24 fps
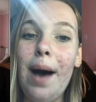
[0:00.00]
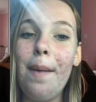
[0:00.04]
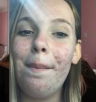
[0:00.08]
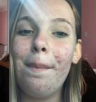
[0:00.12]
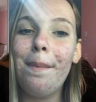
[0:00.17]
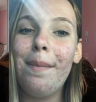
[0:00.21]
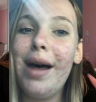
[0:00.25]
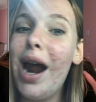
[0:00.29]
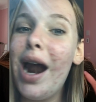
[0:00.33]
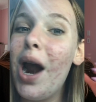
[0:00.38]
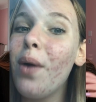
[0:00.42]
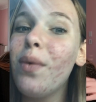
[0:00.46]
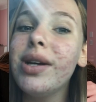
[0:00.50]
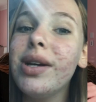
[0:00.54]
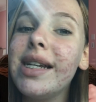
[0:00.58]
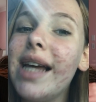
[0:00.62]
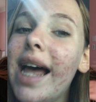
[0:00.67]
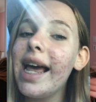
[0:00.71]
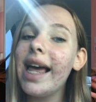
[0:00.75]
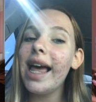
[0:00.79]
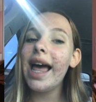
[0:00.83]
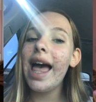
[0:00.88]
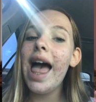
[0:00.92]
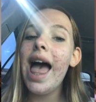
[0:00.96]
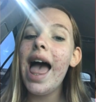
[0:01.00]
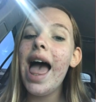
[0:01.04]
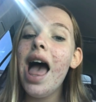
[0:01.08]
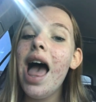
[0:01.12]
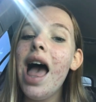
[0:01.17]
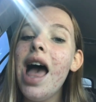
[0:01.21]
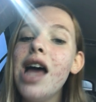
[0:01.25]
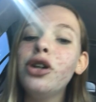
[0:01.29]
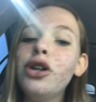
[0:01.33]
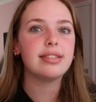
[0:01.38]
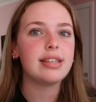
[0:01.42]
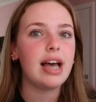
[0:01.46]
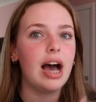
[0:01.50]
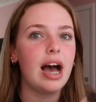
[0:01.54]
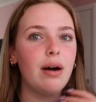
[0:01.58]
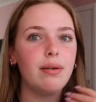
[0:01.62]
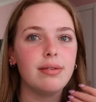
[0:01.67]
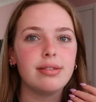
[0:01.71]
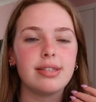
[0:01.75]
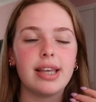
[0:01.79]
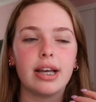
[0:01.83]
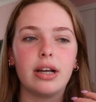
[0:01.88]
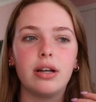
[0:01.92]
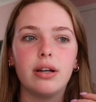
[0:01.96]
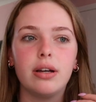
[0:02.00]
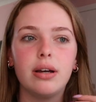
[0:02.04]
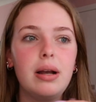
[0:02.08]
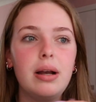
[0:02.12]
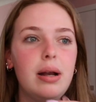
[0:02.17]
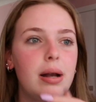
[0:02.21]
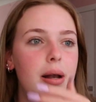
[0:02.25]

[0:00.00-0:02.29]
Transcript: with just like a full face. I was like,